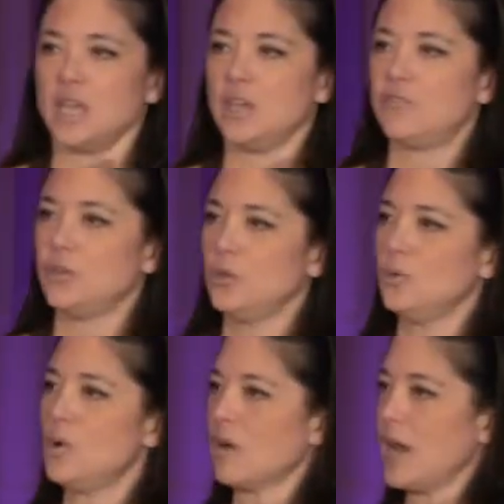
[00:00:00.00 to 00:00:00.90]
if you
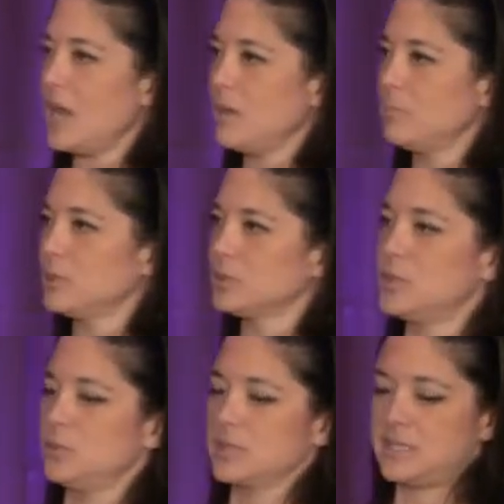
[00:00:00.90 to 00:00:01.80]
are able
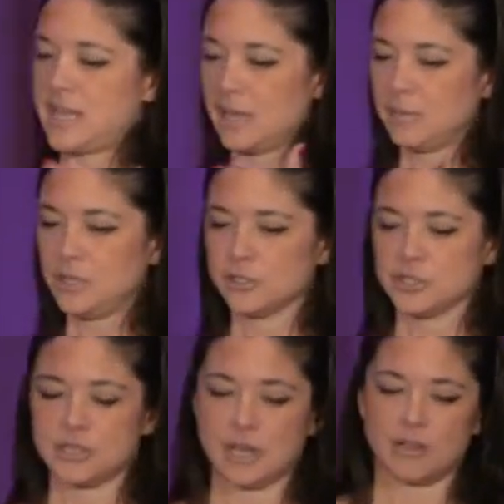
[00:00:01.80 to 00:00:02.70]
to examine
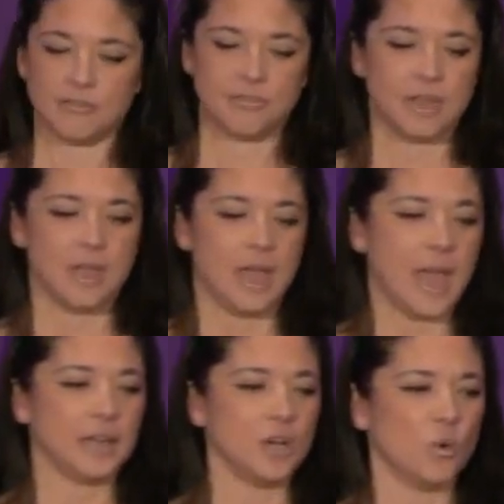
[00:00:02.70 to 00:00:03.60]
yourself
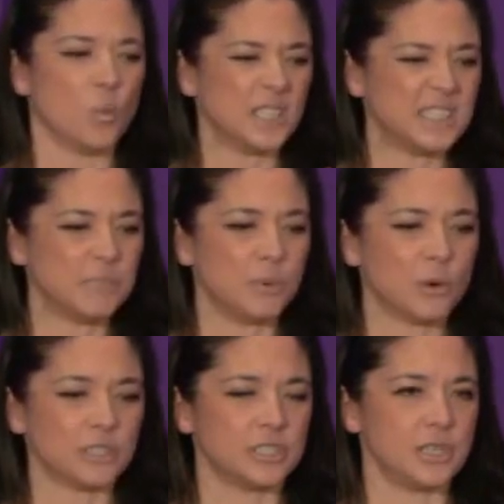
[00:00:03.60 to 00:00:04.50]
and know what's
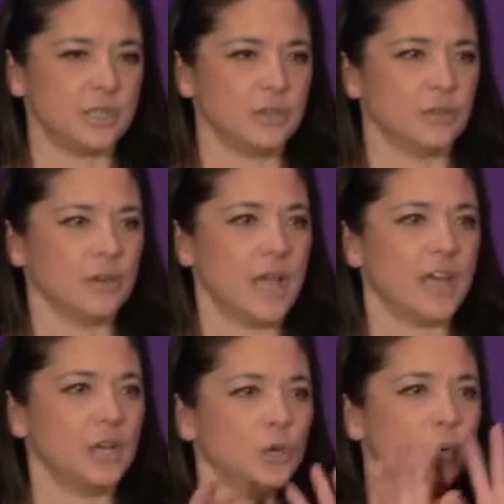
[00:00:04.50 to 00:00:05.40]
important to you,
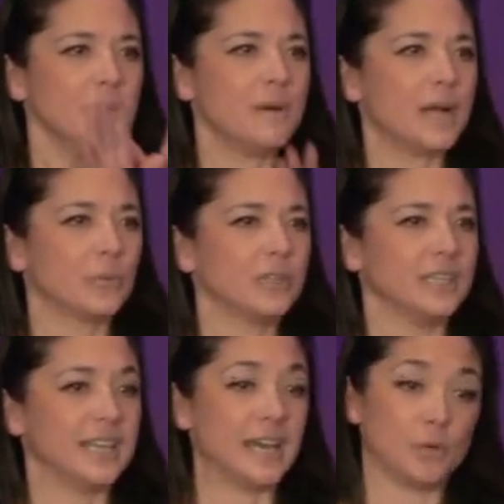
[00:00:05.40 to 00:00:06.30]
and who am I
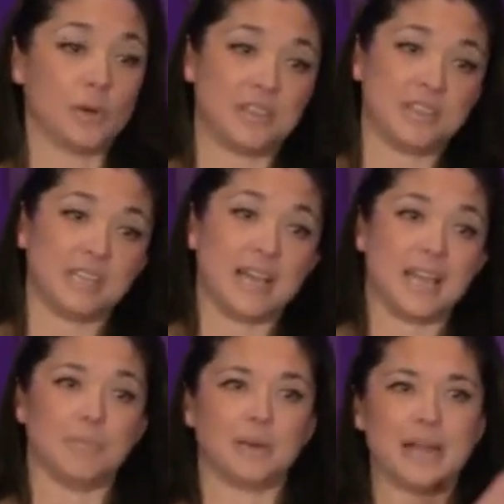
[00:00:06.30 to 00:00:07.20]
really, not who I think I
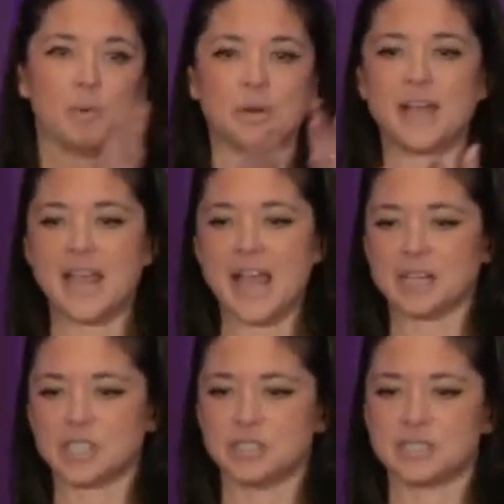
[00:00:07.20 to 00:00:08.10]
am, but what do my
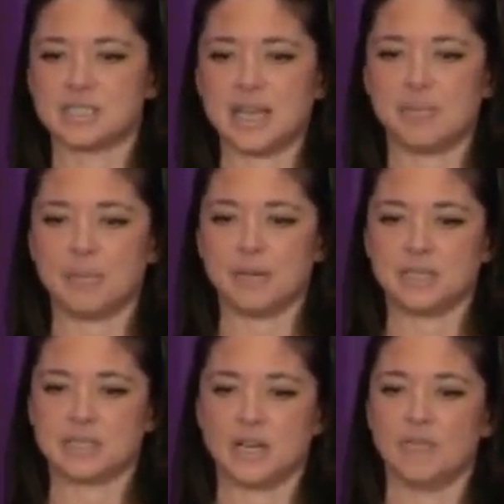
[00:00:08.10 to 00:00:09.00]
actions say about
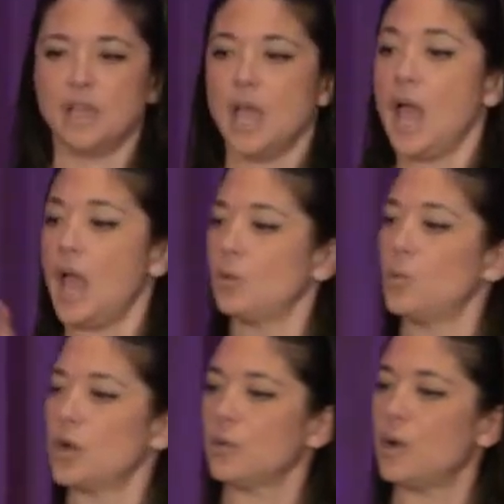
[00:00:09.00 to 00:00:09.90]
myself, and
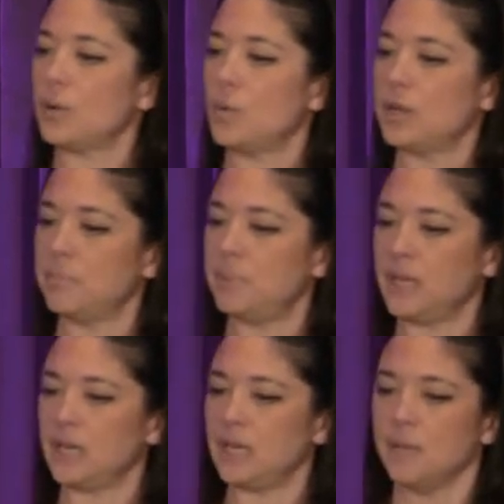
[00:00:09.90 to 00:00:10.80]
where do I want to
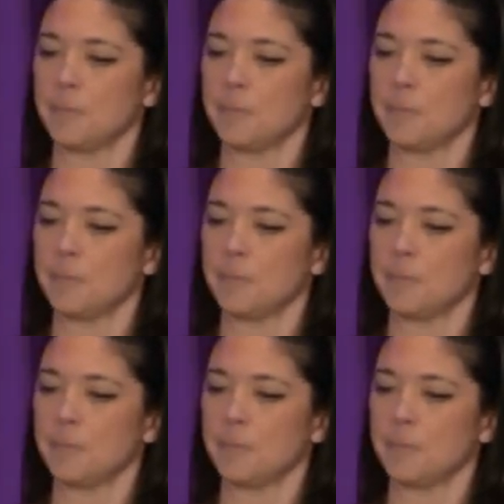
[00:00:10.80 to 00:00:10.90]
be,